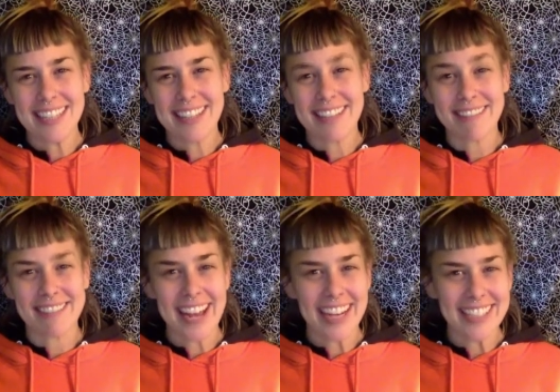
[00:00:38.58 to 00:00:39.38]
In
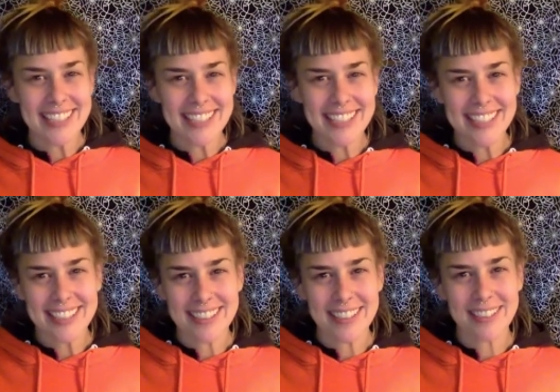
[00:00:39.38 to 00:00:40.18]
fact,
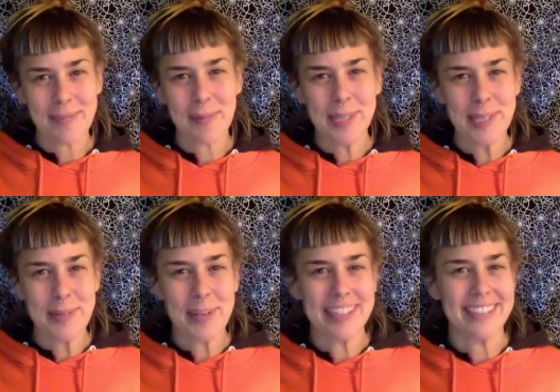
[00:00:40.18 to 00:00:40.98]
what you
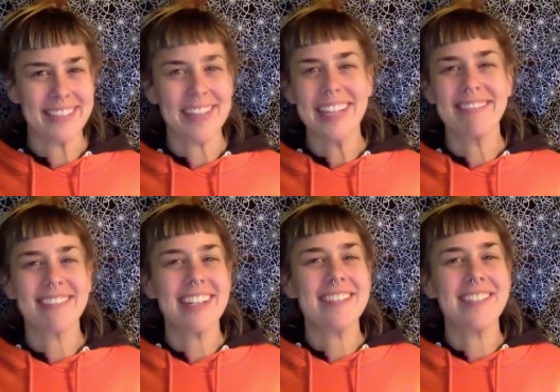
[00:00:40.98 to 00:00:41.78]
want is right in
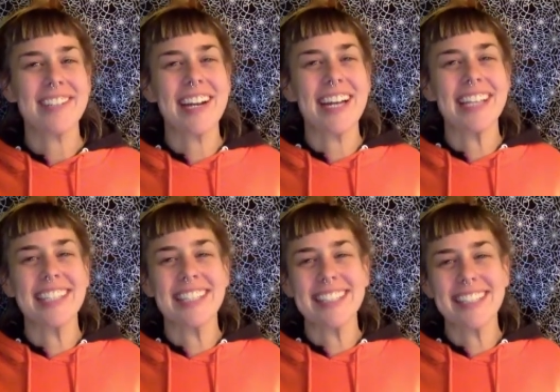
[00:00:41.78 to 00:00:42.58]
front of your
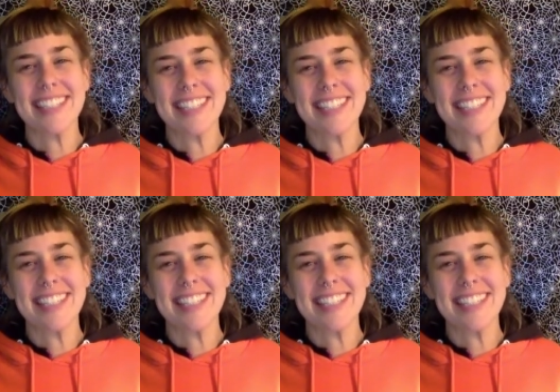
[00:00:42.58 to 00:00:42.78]
eyes,